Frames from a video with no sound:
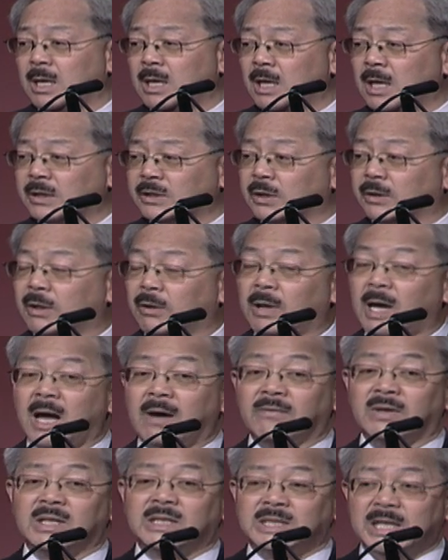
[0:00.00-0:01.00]
so they'll have
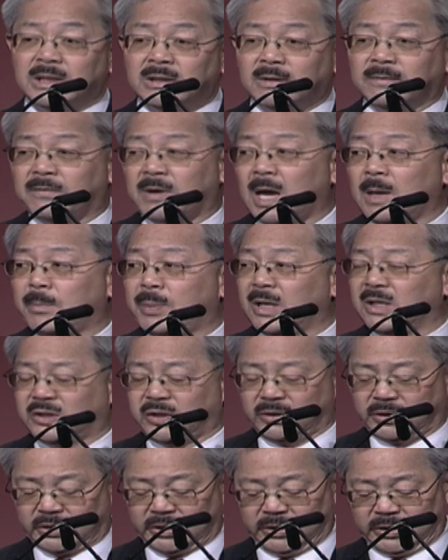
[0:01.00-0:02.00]
a dignified pension
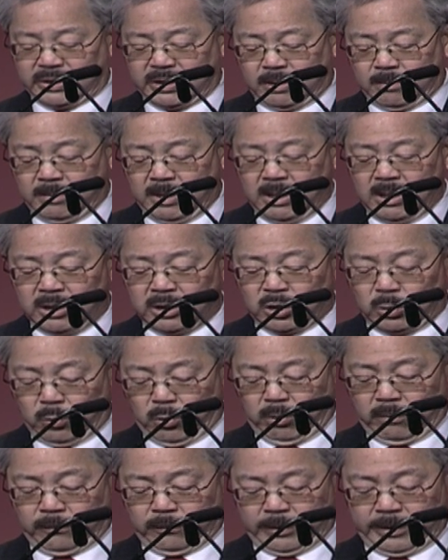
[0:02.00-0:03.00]
system to work
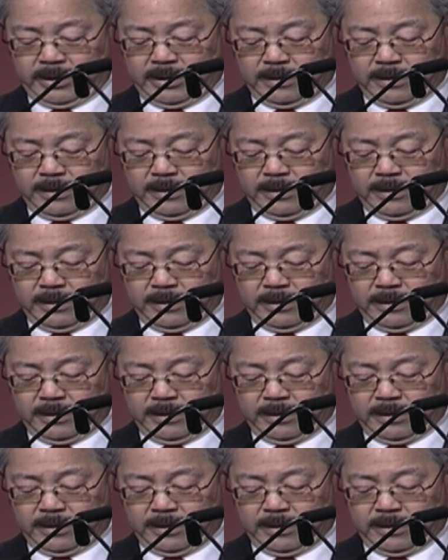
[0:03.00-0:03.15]
with.